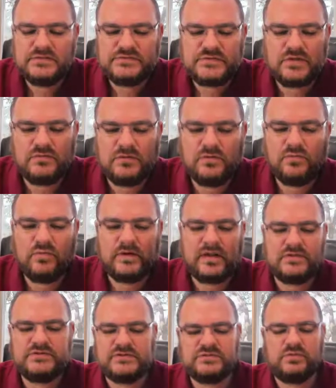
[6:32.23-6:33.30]
So, what
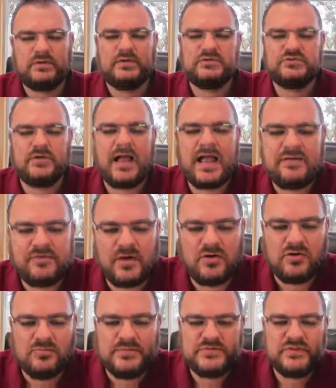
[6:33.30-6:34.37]
I just want to drive
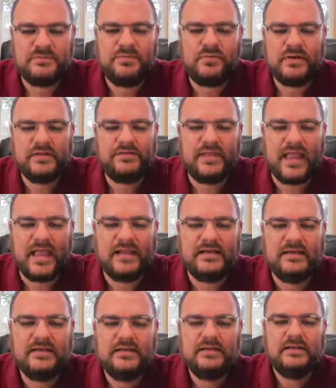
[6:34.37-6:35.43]
home is the point
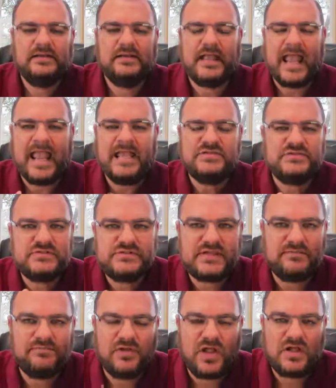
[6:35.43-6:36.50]
that agents
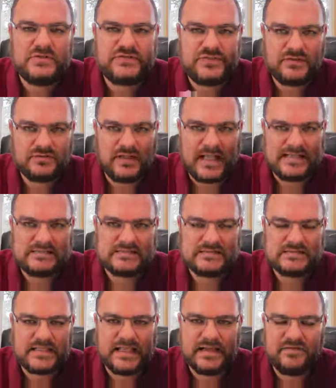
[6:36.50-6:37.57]
have lost their
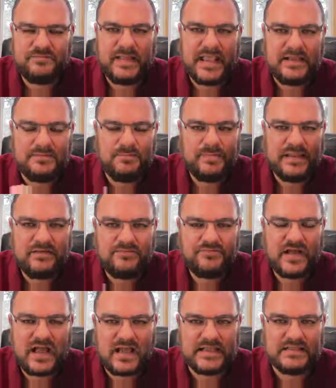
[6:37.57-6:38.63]
license and have paid big
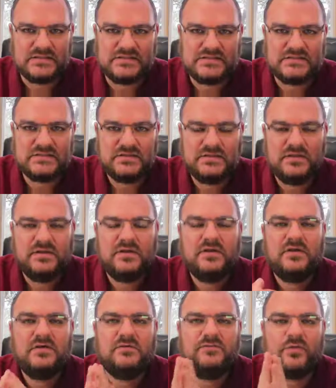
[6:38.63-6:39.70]
fines
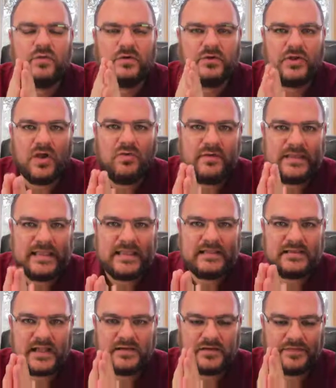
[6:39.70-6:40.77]
for going
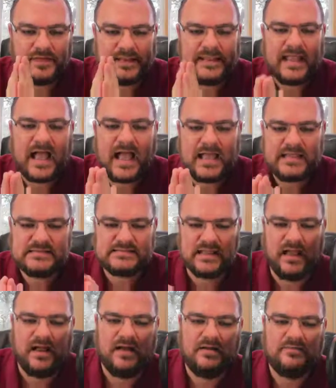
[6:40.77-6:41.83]
in under the guise
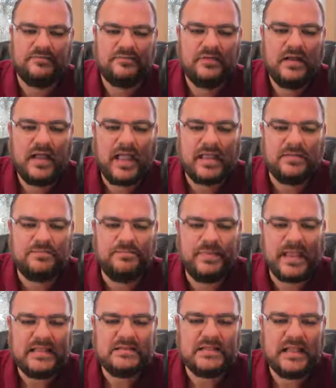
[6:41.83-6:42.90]
of a
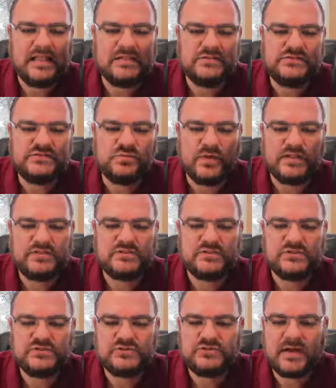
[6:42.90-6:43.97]
bait and switch
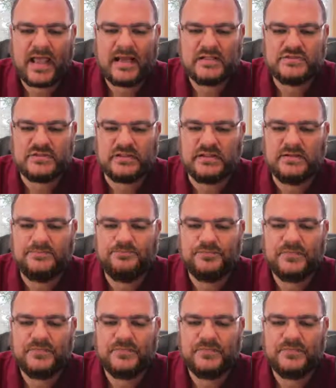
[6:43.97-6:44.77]
strategy,